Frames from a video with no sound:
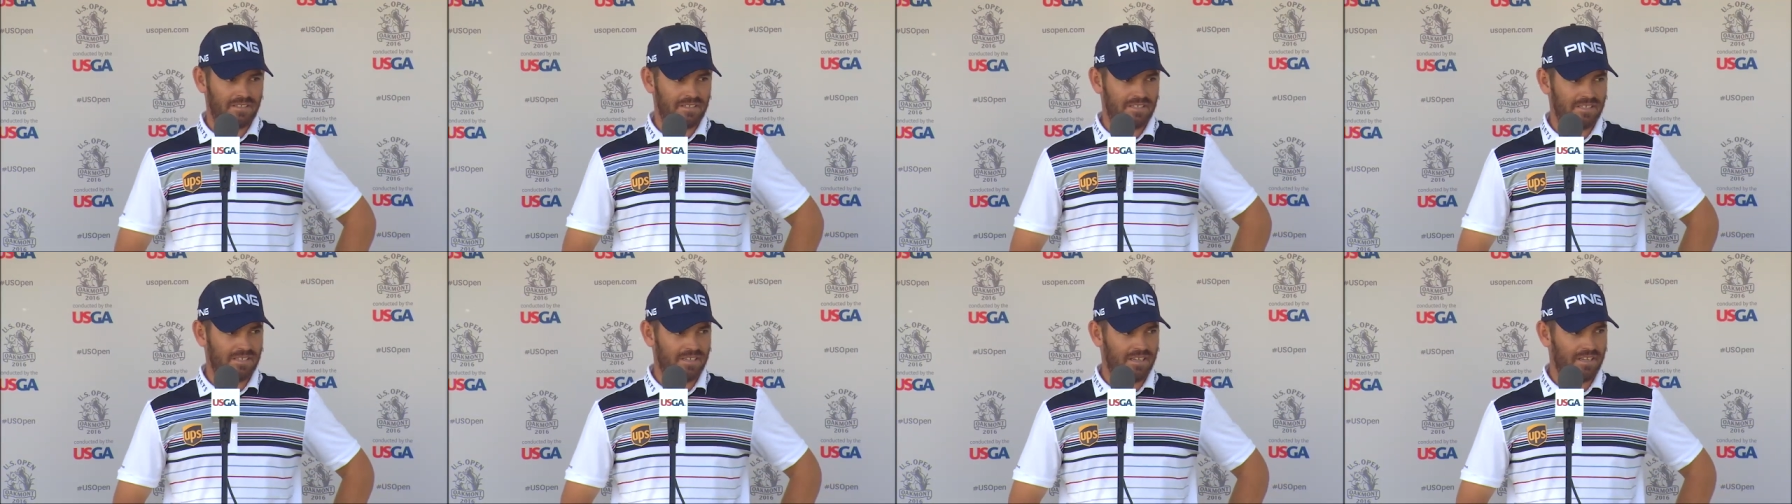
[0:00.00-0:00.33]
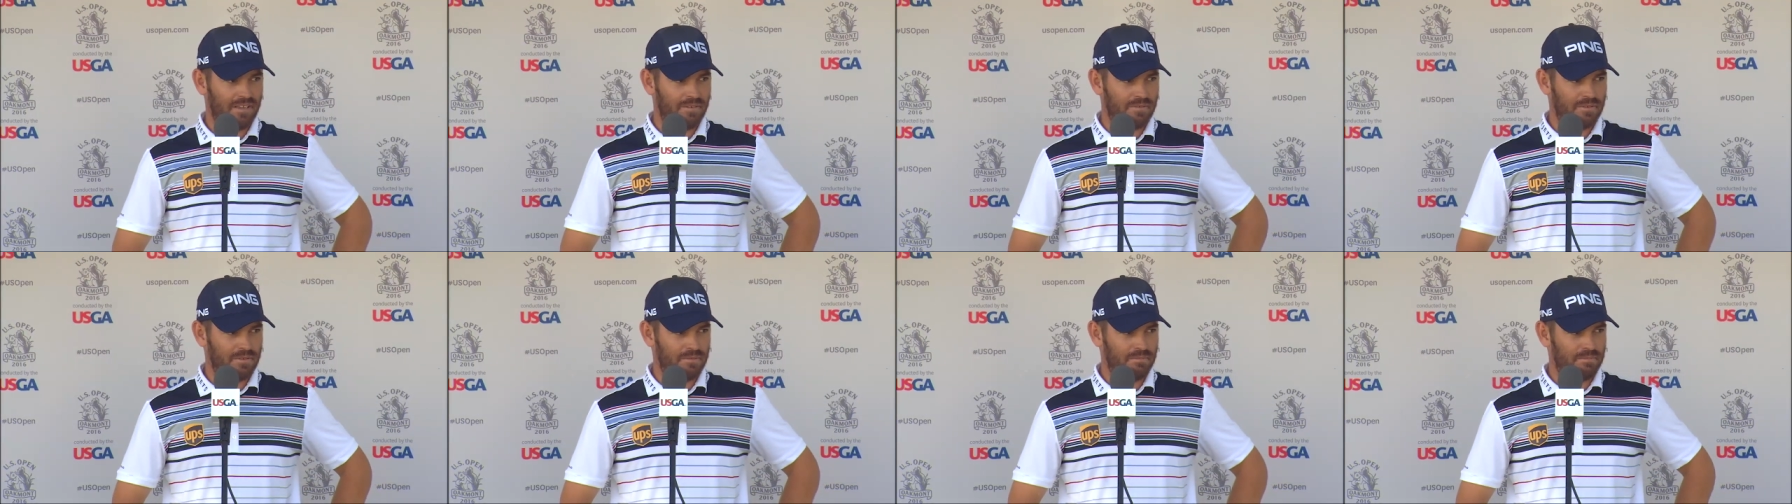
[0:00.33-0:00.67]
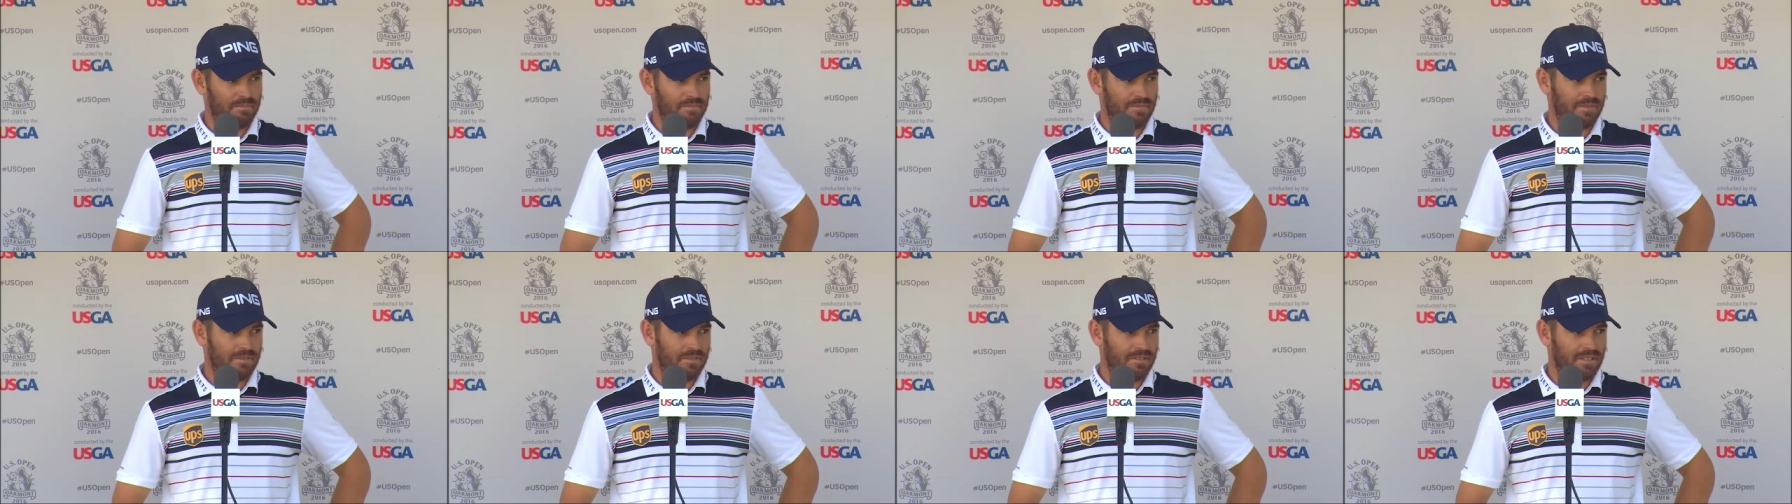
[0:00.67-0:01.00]
as I haven't
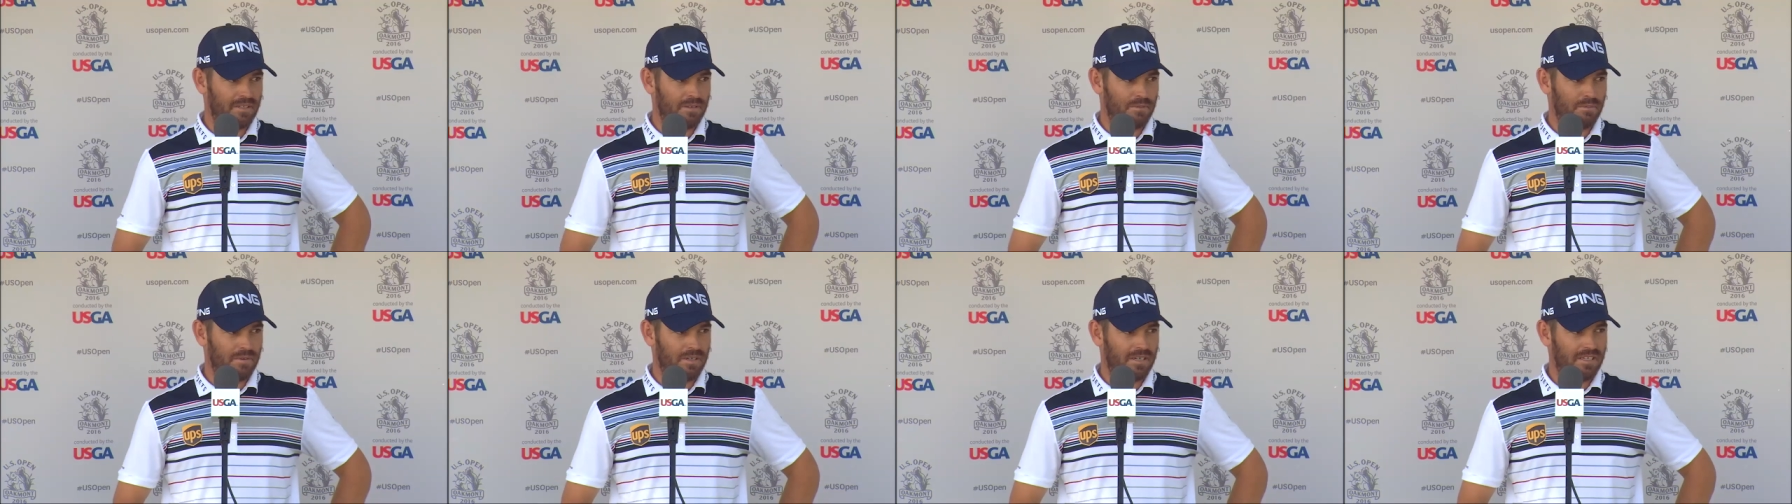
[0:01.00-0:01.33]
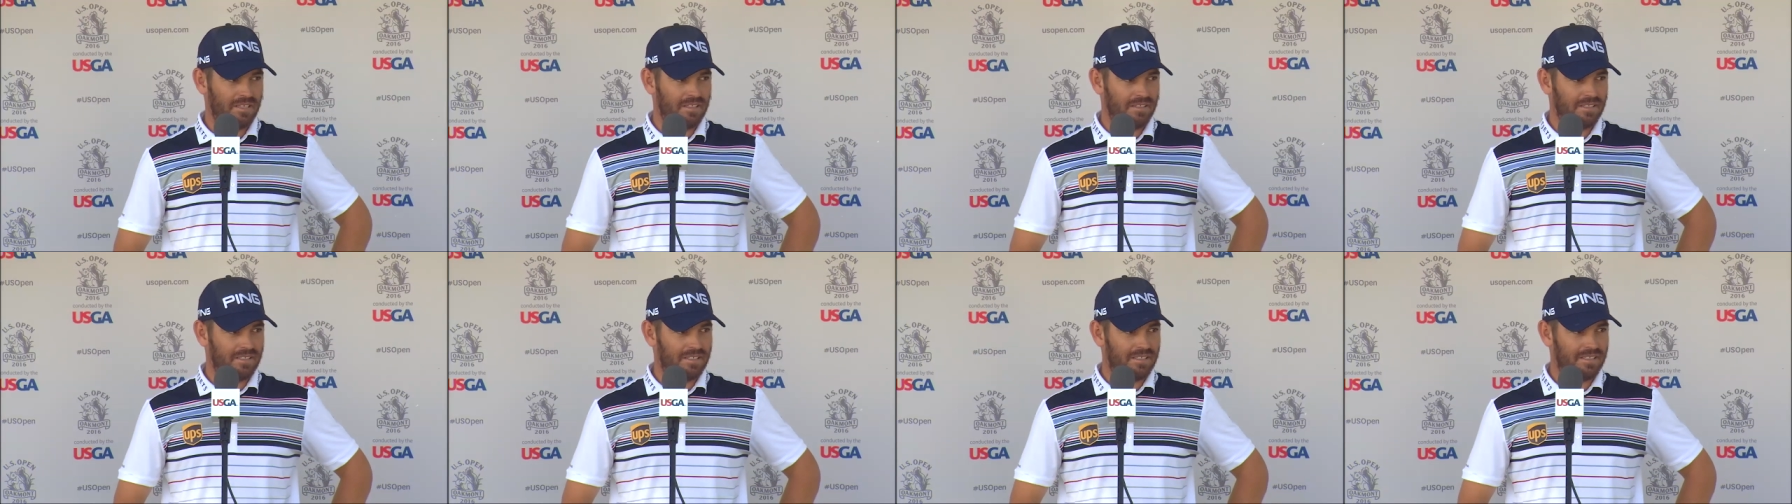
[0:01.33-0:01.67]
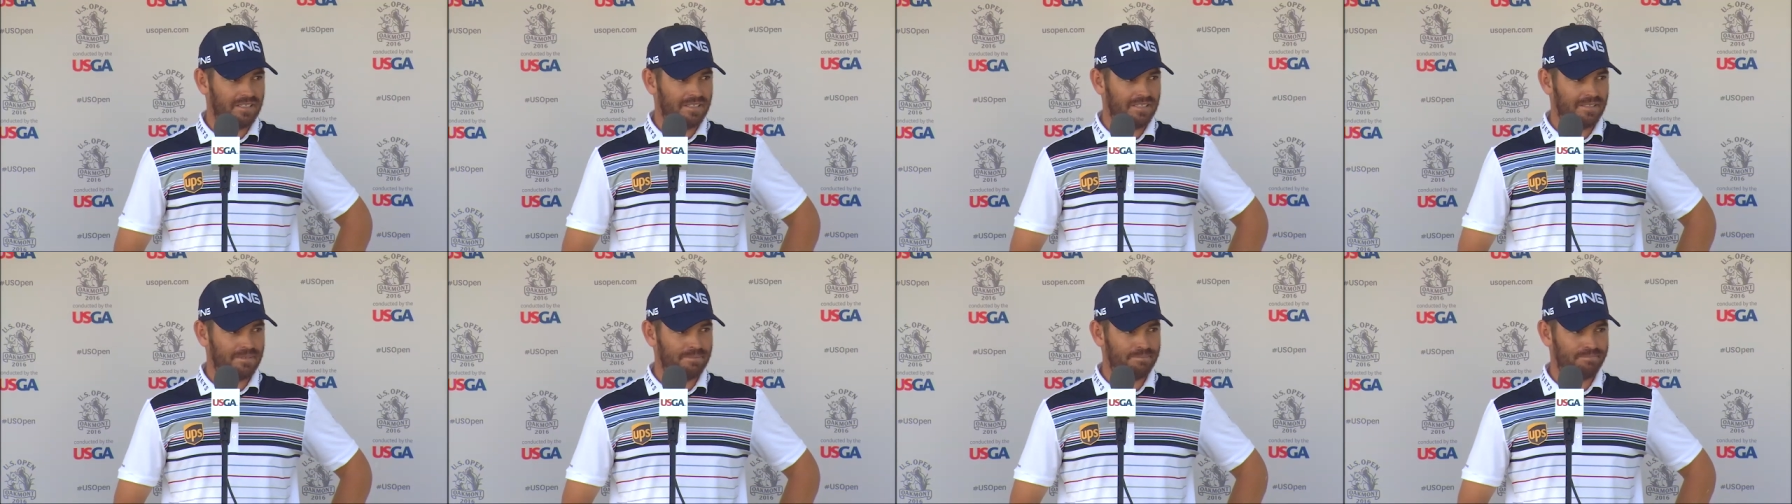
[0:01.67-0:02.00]
in a while, and
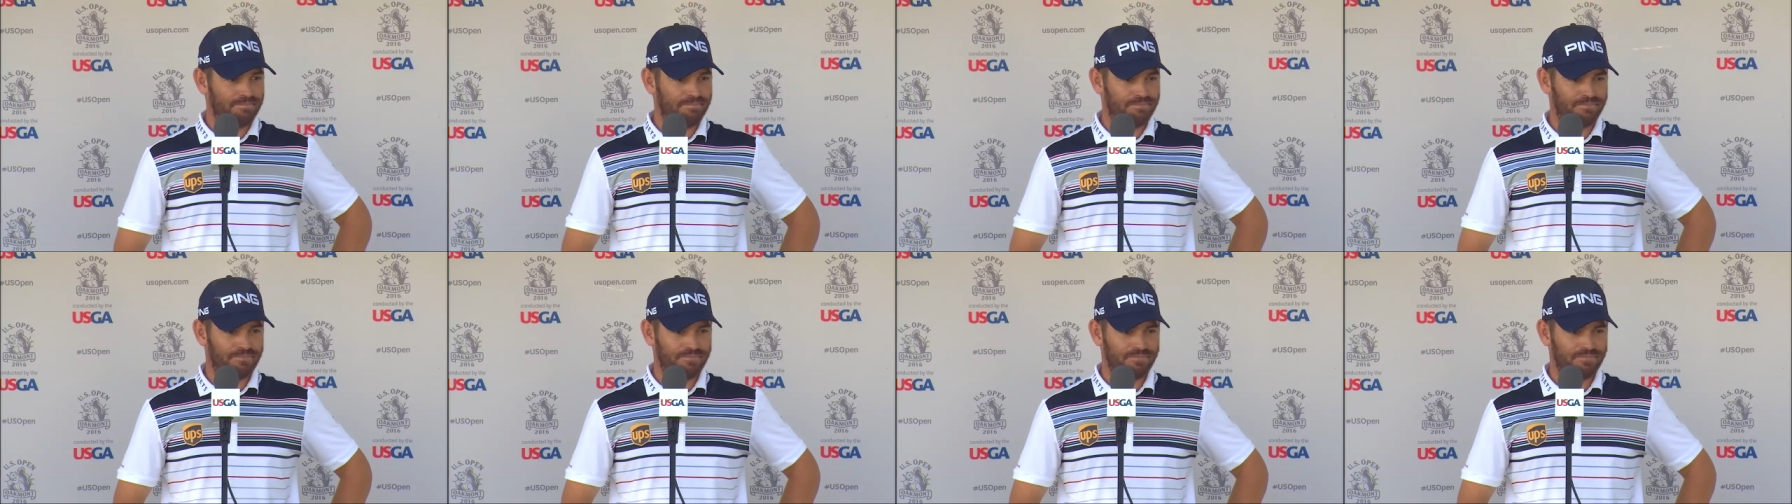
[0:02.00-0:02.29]
um,